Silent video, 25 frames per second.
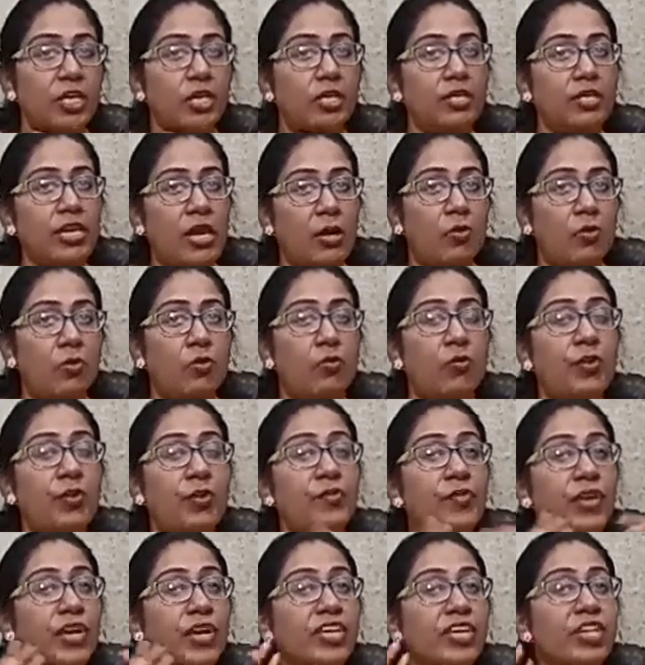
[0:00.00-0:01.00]
Now, when
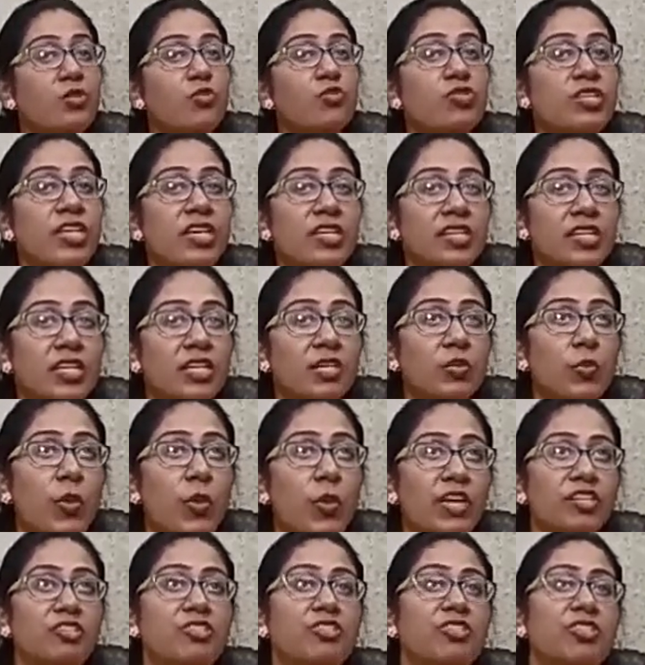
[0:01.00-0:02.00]
we are using the
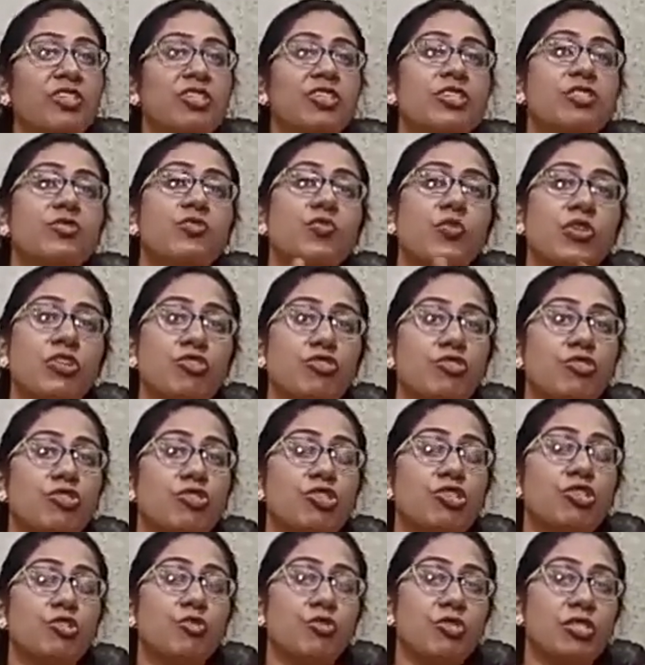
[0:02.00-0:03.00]
questions, we should
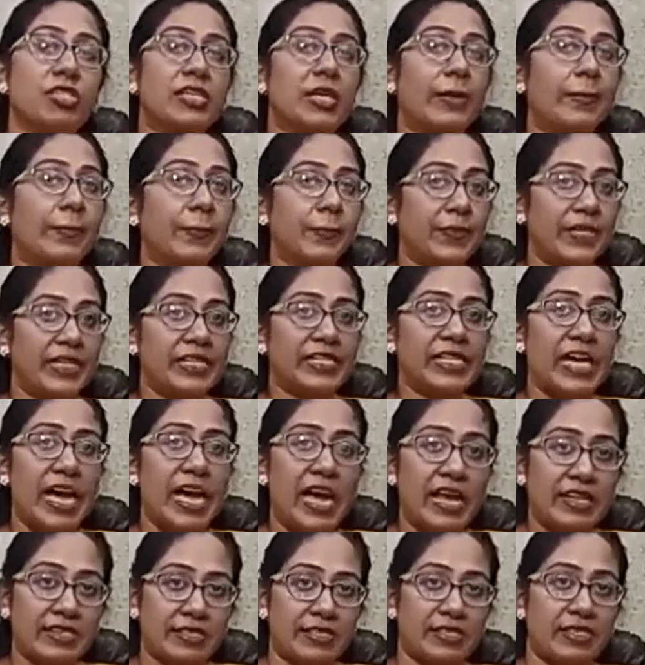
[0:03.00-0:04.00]
use complete
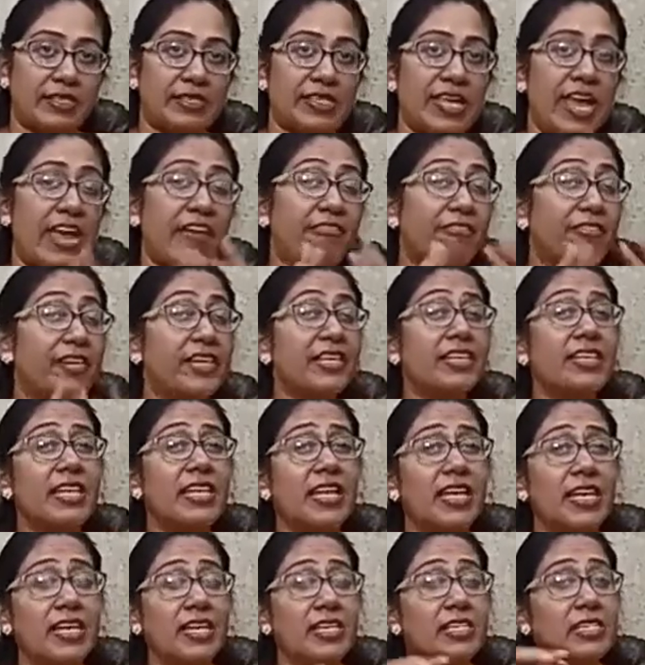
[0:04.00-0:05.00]
answers.
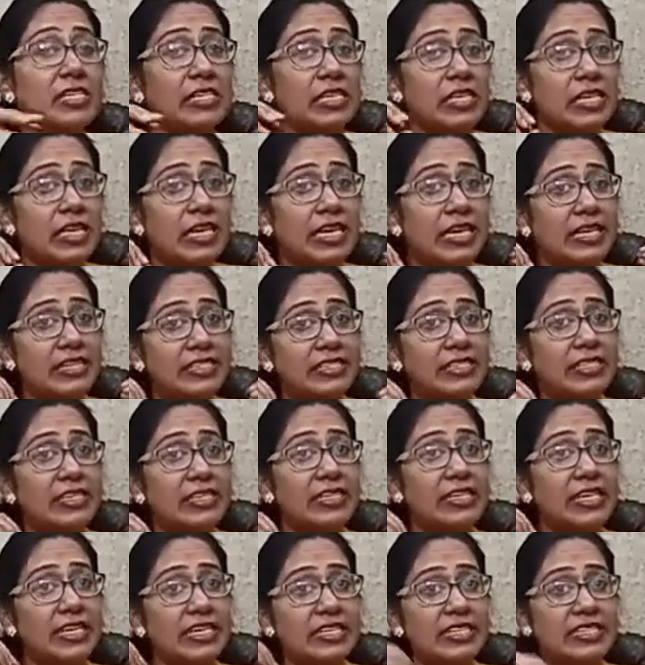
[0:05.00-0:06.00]
Everything is
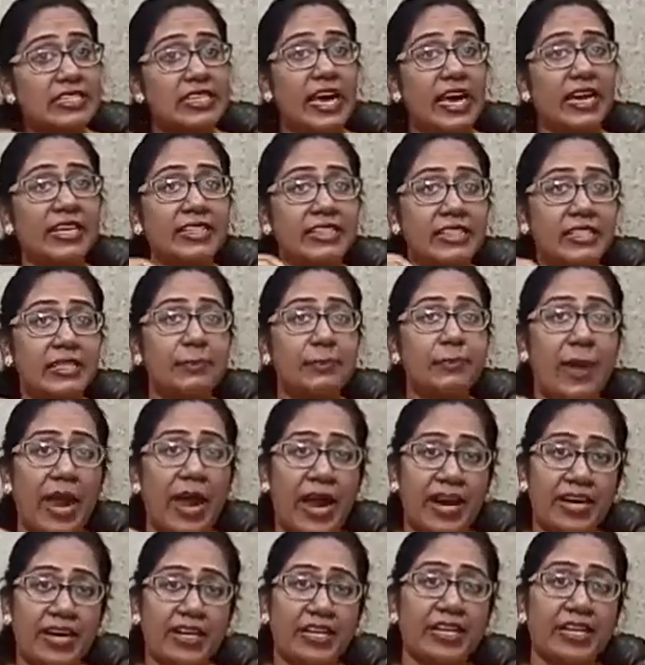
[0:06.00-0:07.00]
hidden inside the
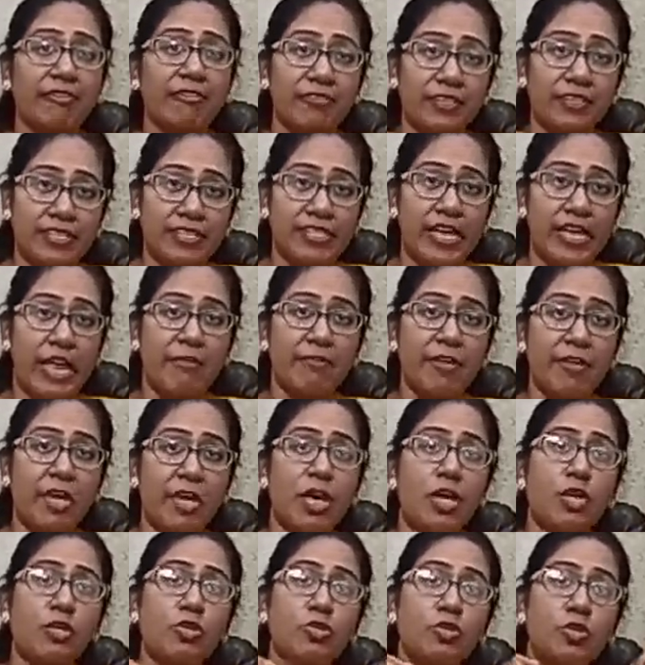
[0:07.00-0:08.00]
paragraph itself.
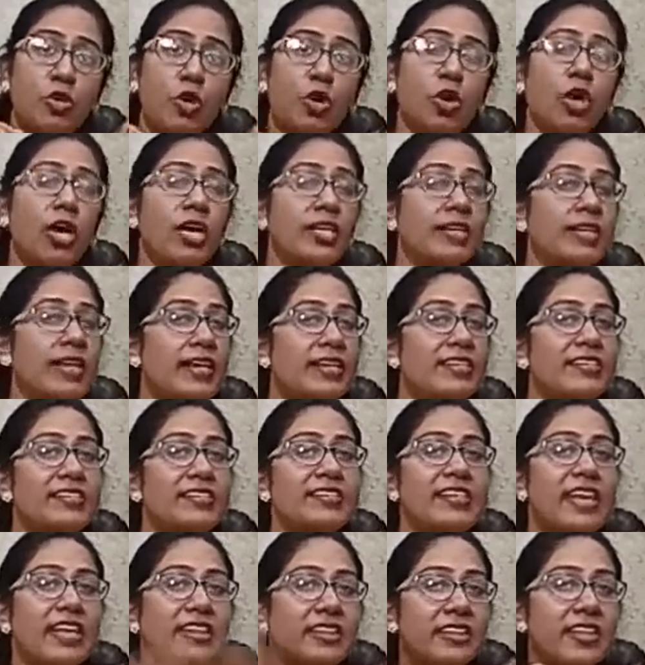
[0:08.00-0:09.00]
So, there is
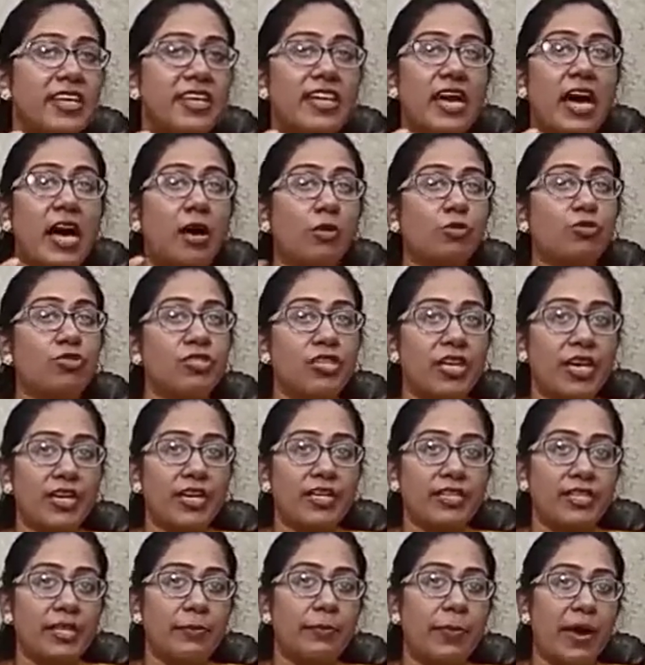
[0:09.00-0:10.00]
nothing
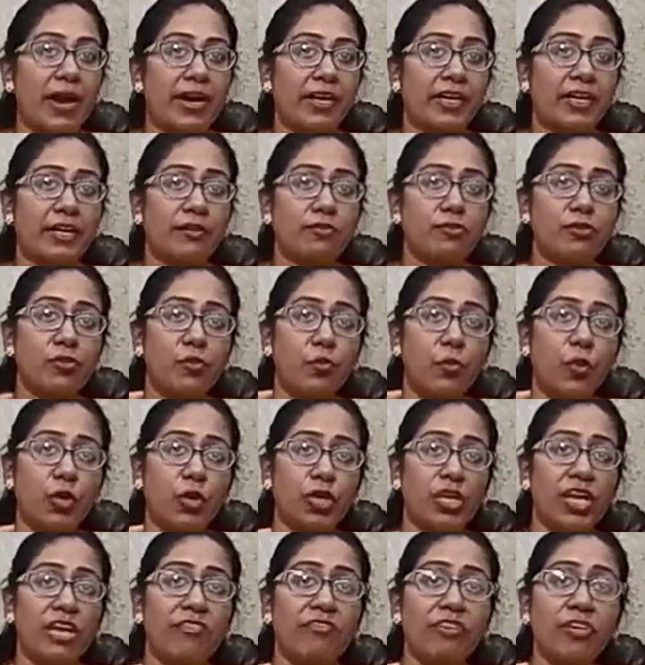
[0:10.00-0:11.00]
outside the paragraph. So,
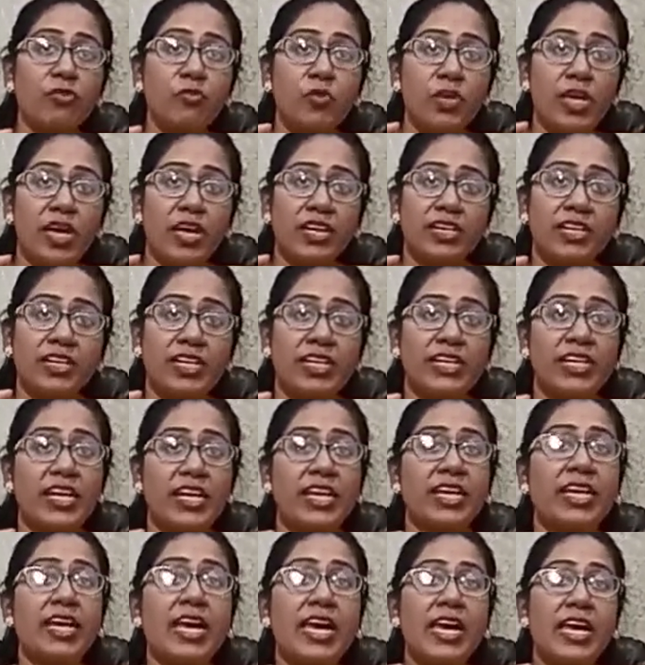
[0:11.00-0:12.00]
whatever we are
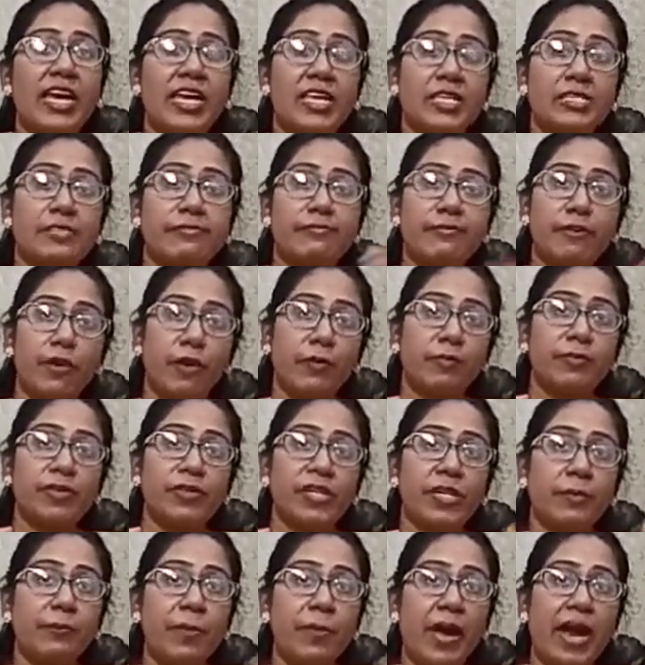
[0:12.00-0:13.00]
reading is from
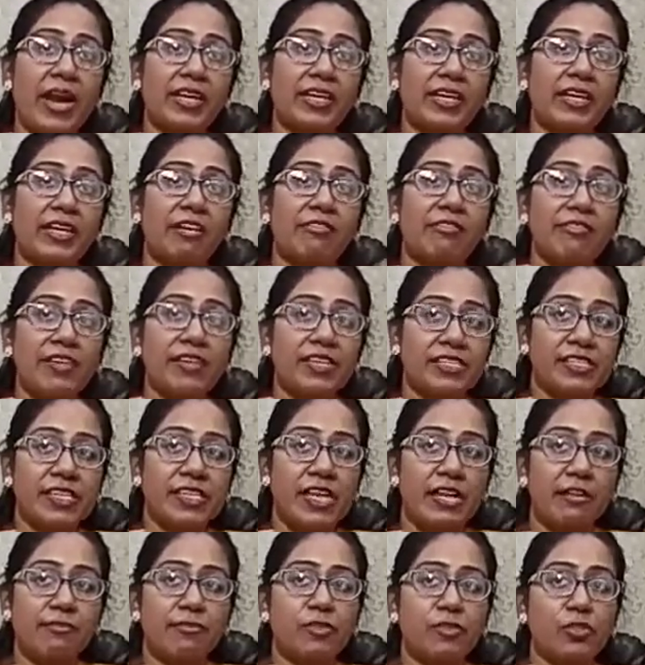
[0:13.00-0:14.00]
the paragraph itself.